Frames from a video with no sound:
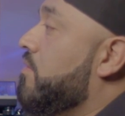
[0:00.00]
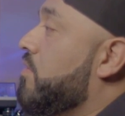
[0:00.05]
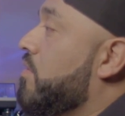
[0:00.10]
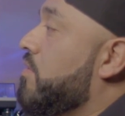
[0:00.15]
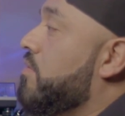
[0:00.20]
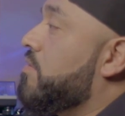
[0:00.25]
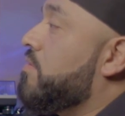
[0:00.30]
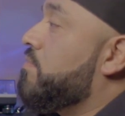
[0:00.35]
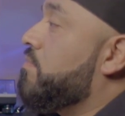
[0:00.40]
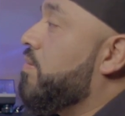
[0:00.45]

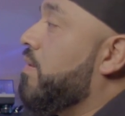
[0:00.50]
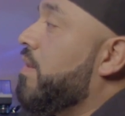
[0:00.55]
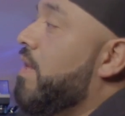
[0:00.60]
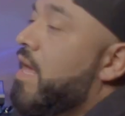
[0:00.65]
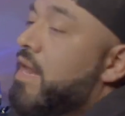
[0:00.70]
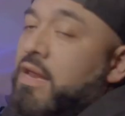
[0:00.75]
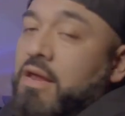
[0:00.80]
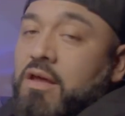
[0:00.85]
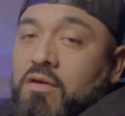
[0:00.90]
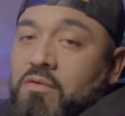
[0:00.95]
there's
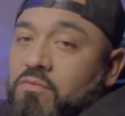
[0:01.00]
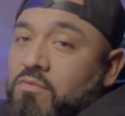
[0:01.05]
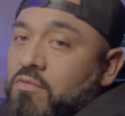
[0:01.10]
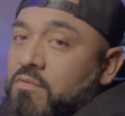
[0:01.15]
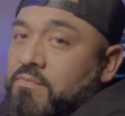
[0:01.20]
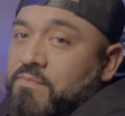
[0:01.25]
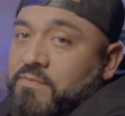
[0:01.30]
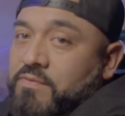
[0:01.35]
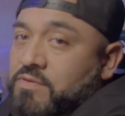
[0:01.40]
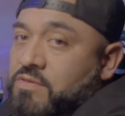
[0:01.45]
plenty of
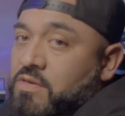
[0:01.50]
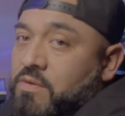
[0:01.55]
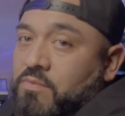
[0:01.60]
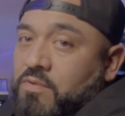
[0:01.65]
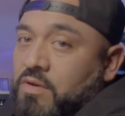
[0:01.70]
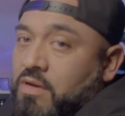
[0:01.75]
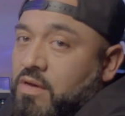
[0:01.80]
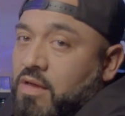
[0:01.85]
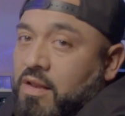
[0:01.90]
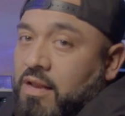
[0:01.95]
room for
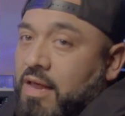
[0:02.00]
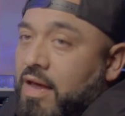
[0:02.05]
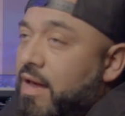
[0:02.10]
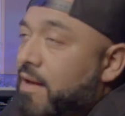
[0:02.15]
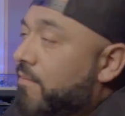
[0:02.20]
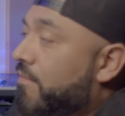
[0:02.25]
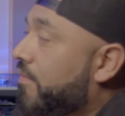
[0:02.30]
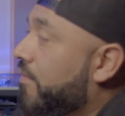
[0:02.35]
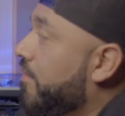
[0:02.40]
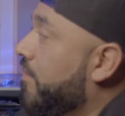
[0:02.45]
someone to
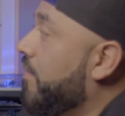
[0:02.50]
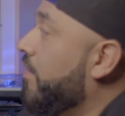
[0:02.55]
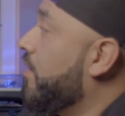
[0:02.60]
collab